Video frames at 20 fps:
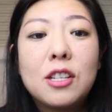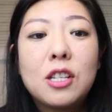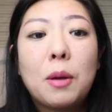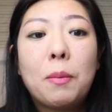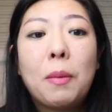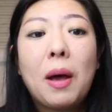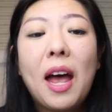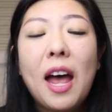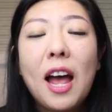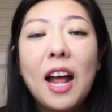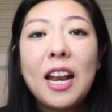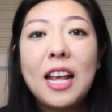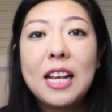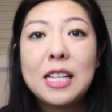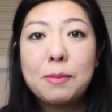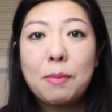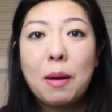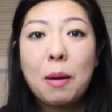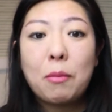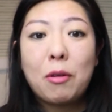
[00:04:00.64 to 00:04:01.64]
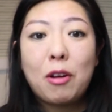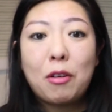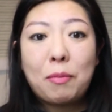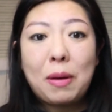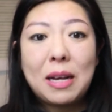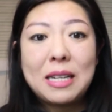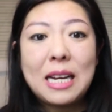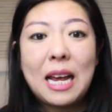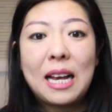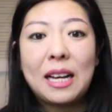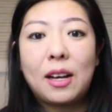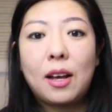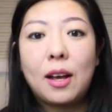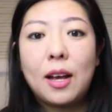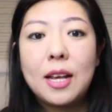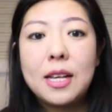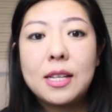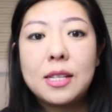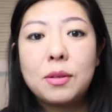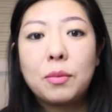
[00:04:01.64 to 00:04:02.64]
So my earliest memory of my dad,
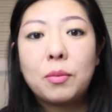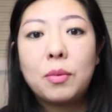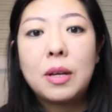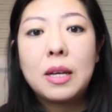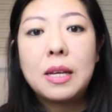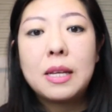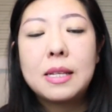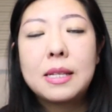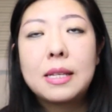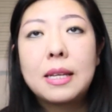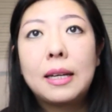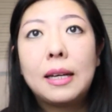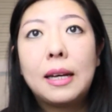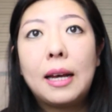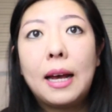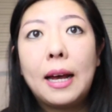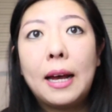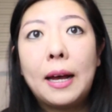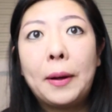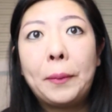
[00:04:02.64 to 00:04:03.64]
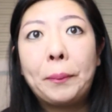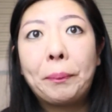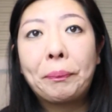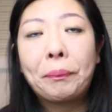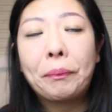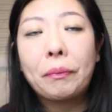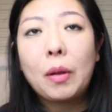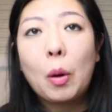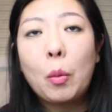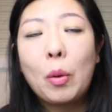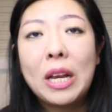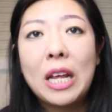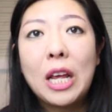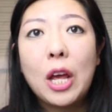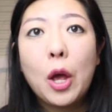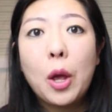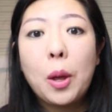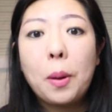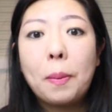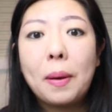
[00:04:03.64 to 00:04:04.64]
guys, was when
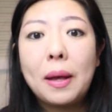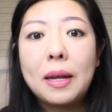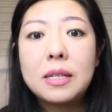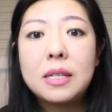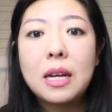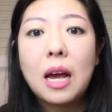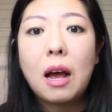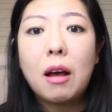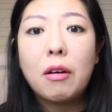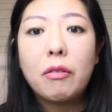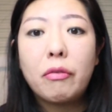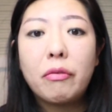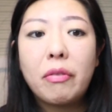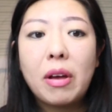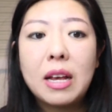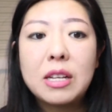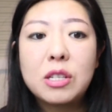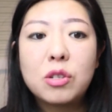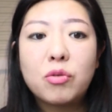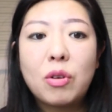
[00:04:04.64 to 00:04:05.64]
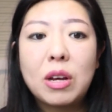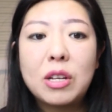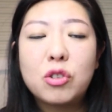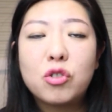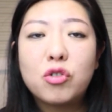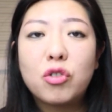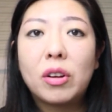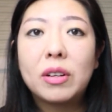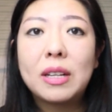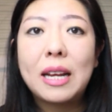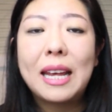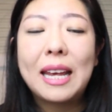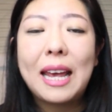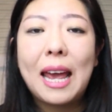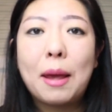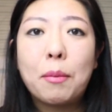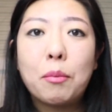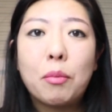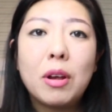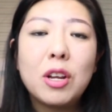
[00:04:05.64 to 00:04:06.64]
he opened our first restaurant in
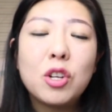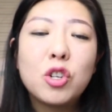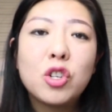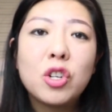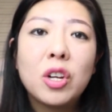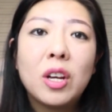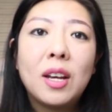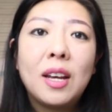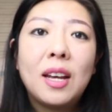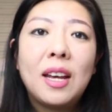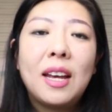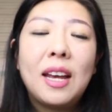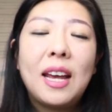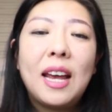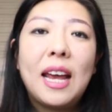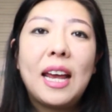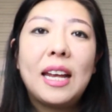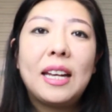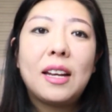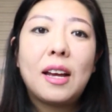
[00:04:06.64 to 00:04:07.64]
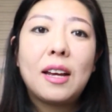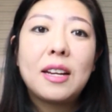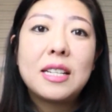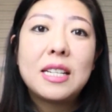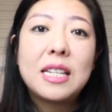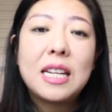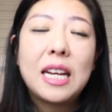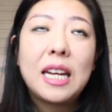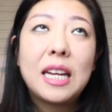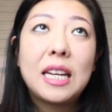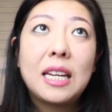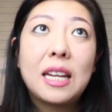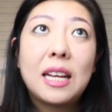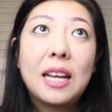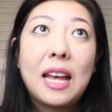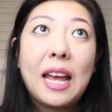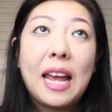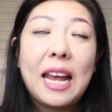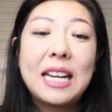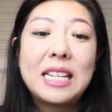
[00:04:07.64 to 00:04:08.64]
Cambridge in
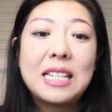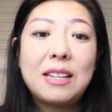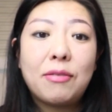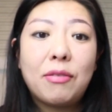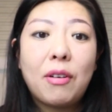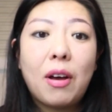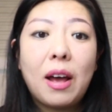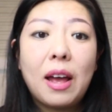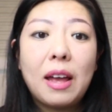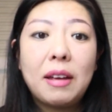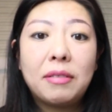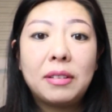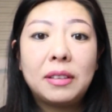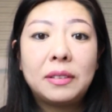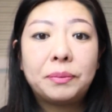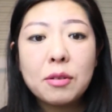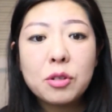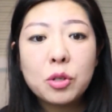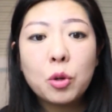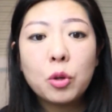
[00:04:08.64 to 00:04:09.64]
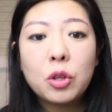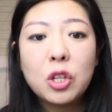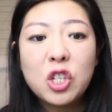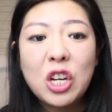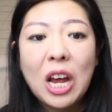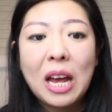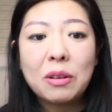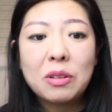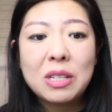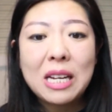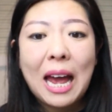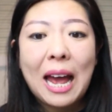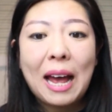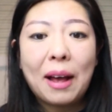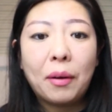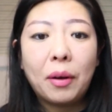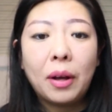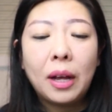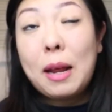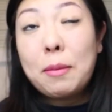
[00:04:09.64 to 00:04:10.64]
1985. It was called the
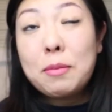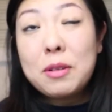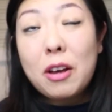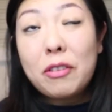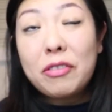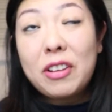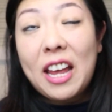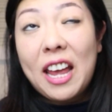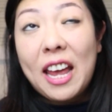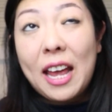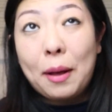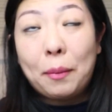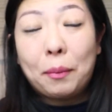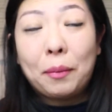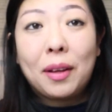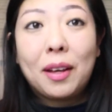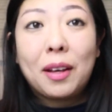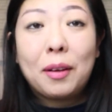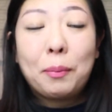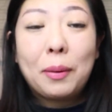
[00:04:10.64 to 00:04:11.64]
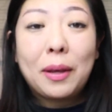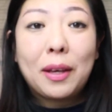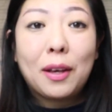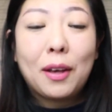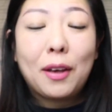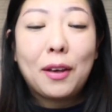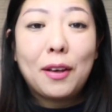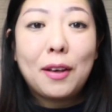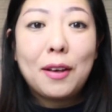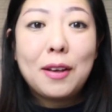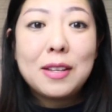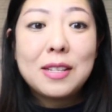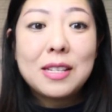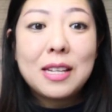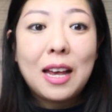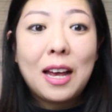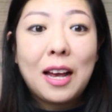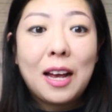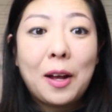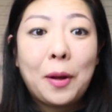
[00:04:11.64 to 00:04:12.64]
Tao, named after him
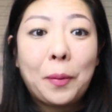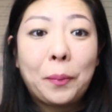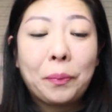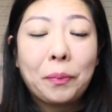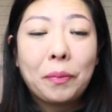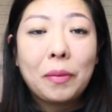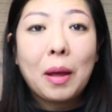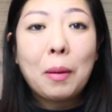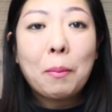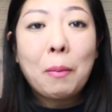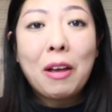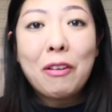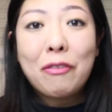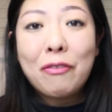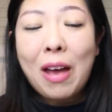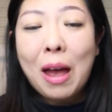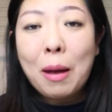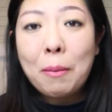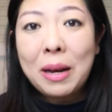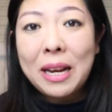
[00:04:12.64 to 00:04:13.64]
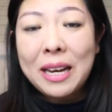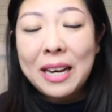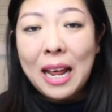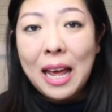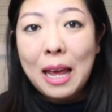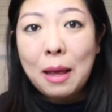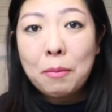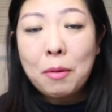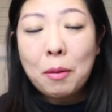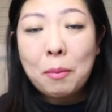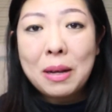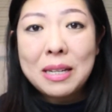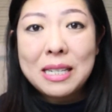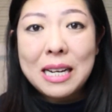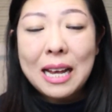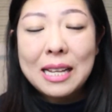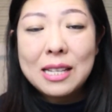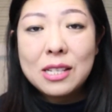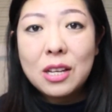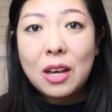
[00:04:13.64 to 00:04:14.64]
because my family name on my
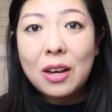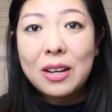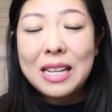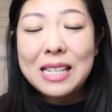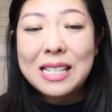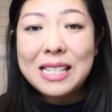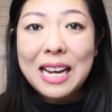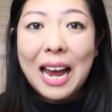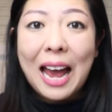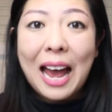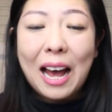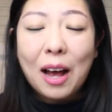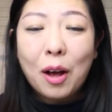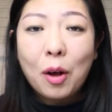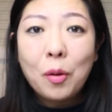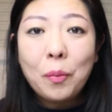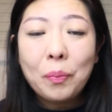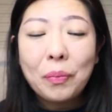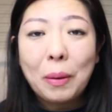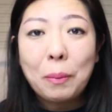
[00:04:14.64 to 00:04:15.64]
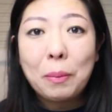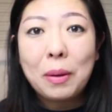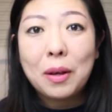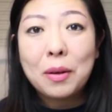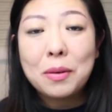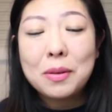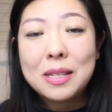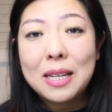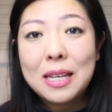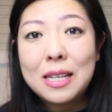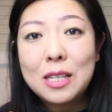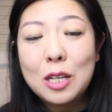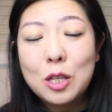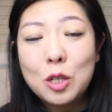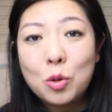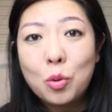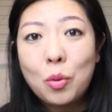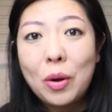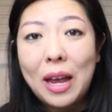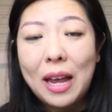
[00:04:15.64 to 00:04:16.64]
dad's side is Tao, and because he's the
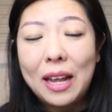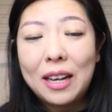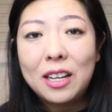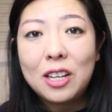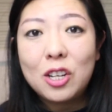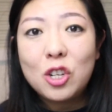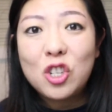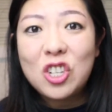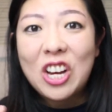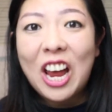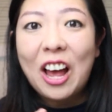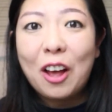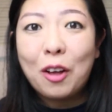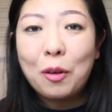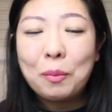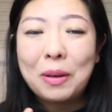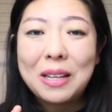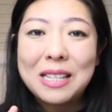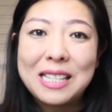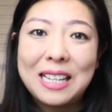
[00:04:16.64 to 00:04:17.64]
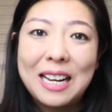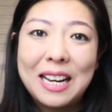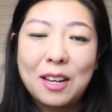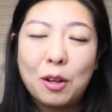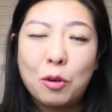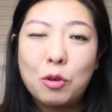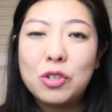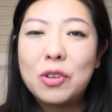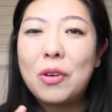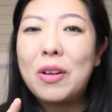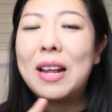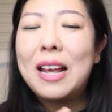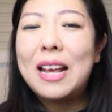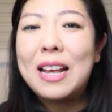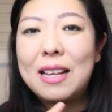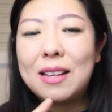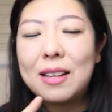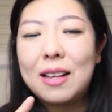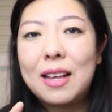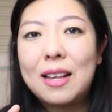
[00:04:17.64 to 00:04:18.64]
twin, Xiao means little, so
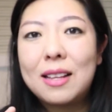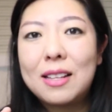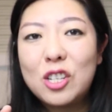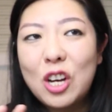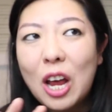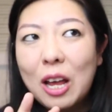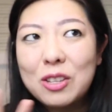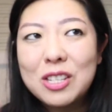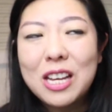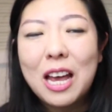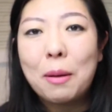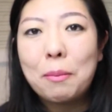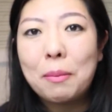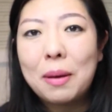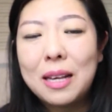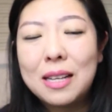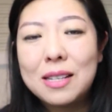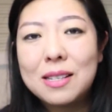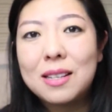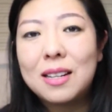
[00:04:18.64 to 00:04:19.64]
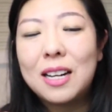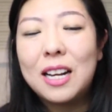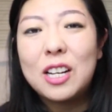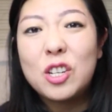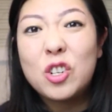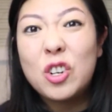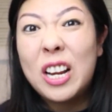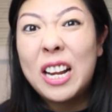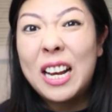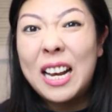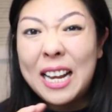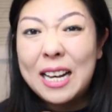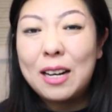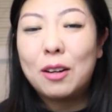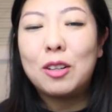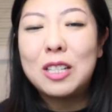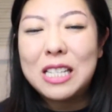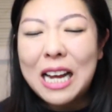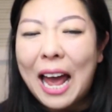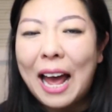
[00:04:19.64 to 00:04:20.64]
Tao means literally
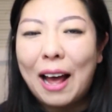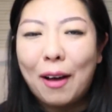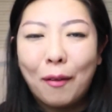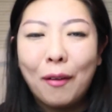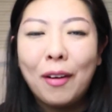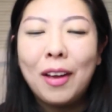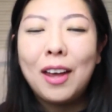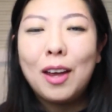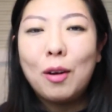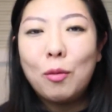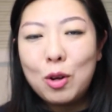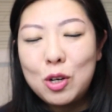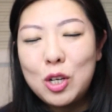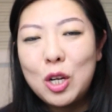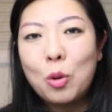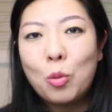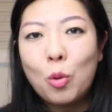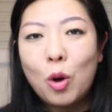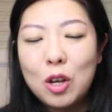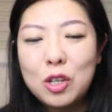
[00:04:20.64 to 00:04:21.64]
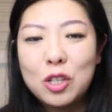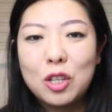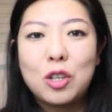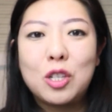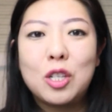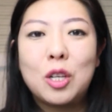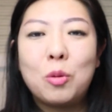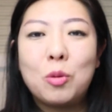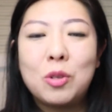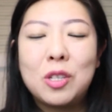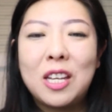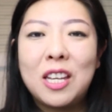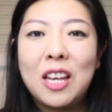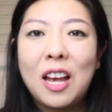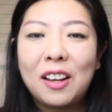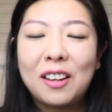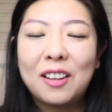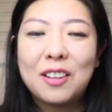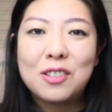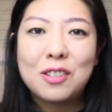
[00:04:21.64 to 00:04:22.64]
little Tao, which he was because he was the
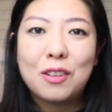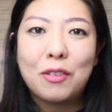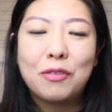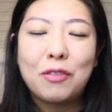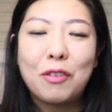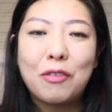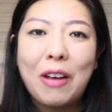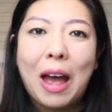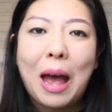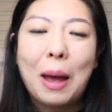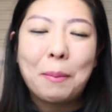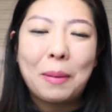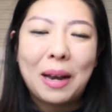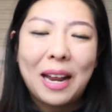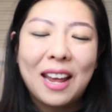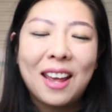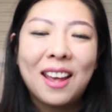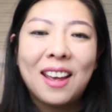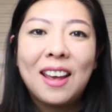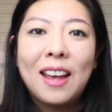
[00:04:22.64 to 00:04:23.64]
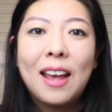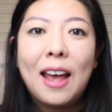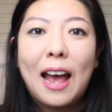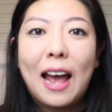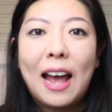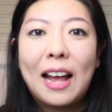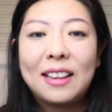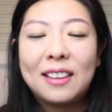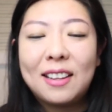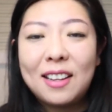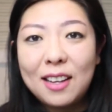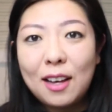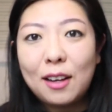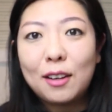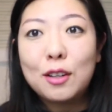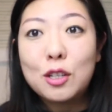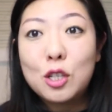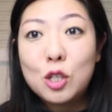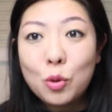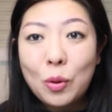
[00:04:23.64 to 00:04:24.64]
youngest of the family and the
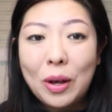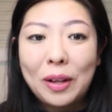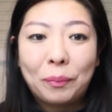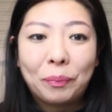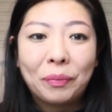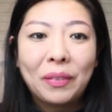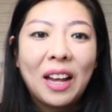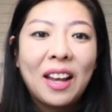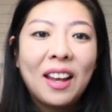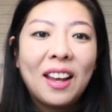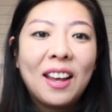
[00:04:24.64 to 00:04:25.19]
youngest twin.